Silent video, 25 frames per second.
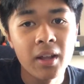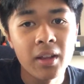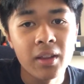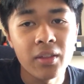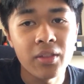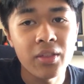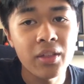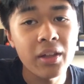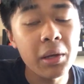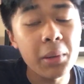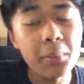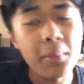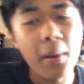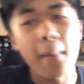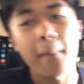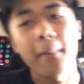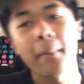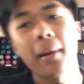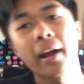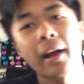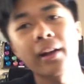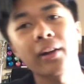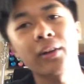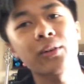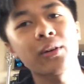The thing about
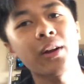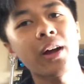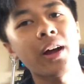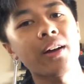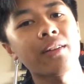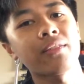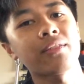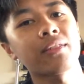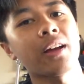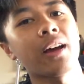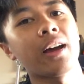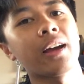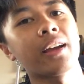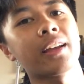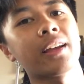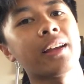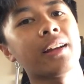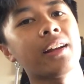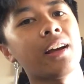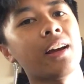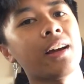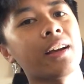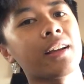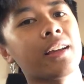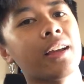Minecraft, I
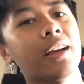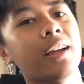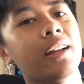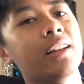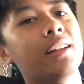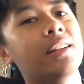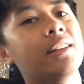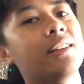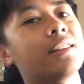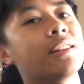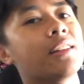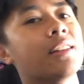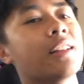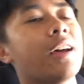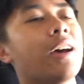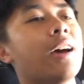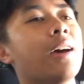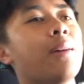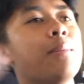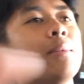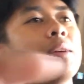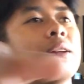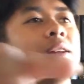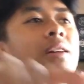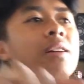cannot get into
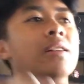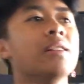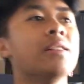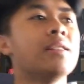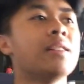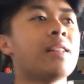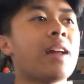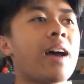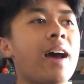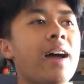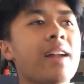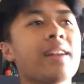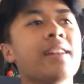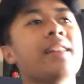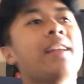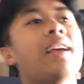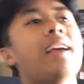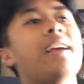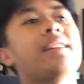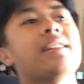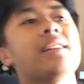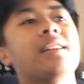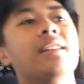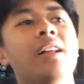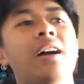that because that
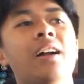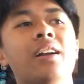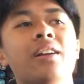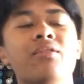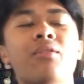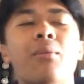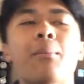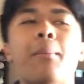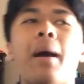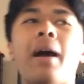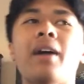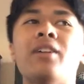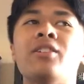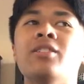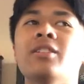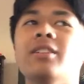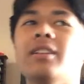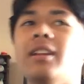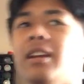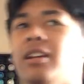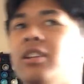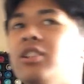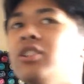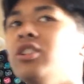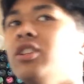takes a lot of
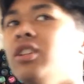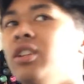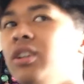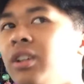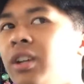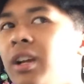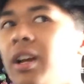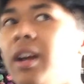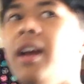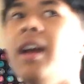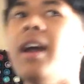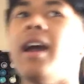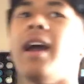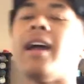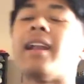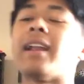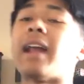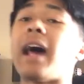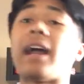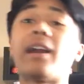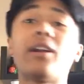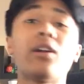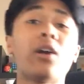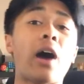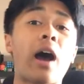imagination, and
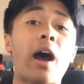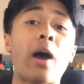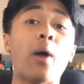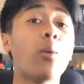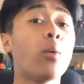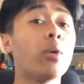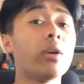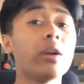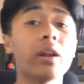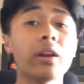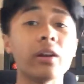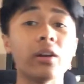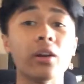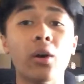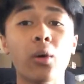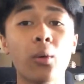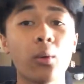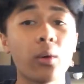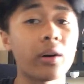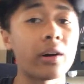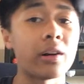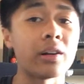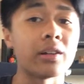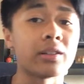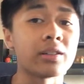I wouldn't know
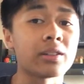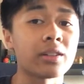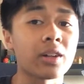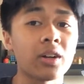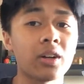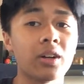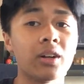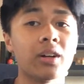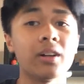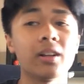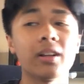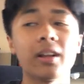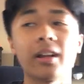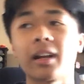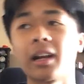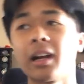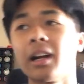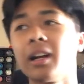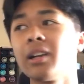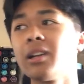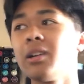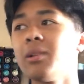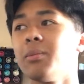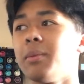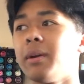where to start. Like,
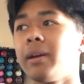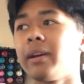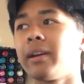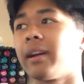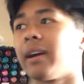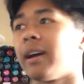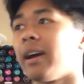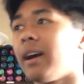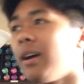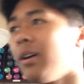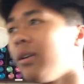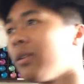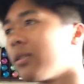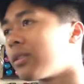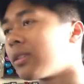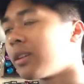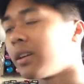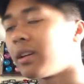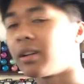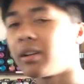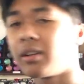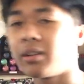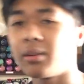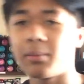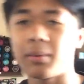how do you make a house?
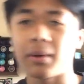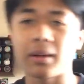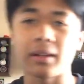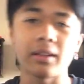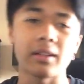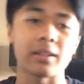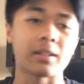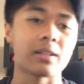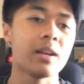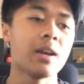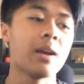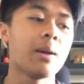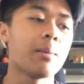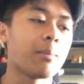How do you make this?